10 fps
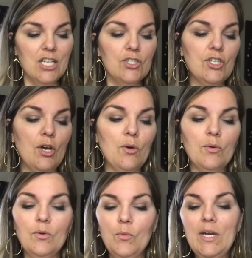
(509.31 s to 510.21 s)

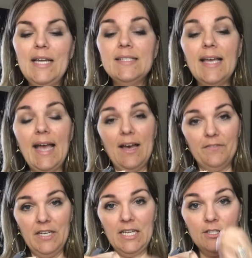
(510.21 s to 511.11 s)
So when I say
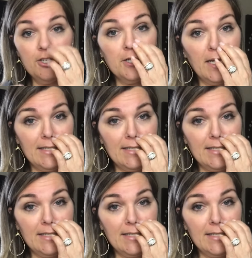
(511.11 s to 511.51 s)
½ an inch,